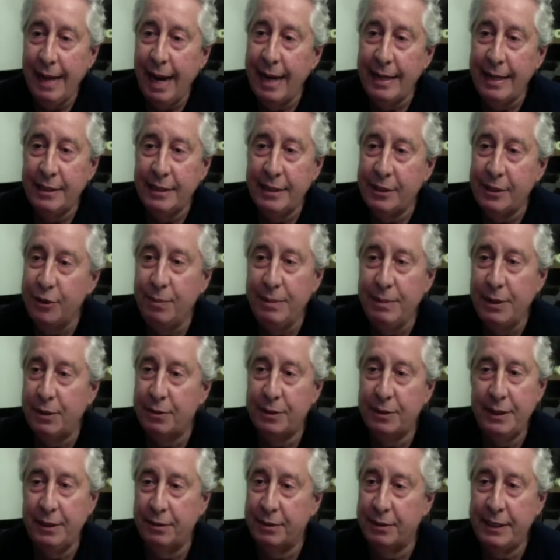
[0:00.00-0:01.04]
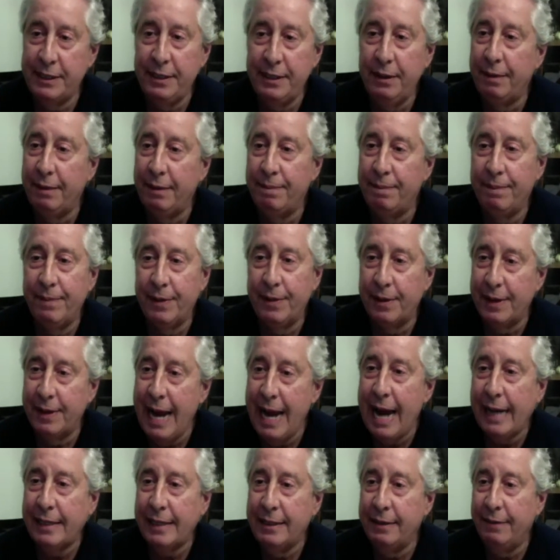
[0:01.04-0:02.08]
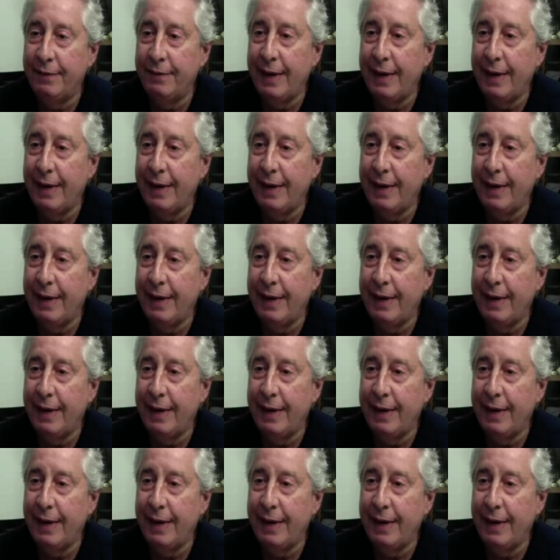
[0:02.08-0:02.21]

I assume you're you're still very active.